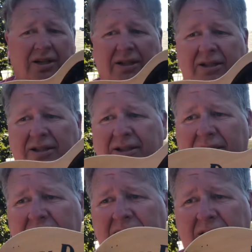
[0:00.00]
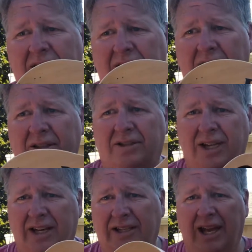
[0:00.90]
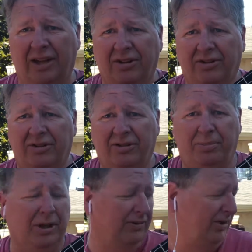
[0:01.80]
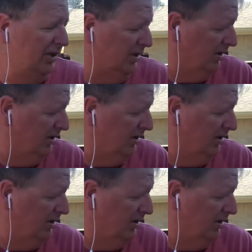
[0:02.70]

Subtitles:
This is Jack Daniels. It's a PV.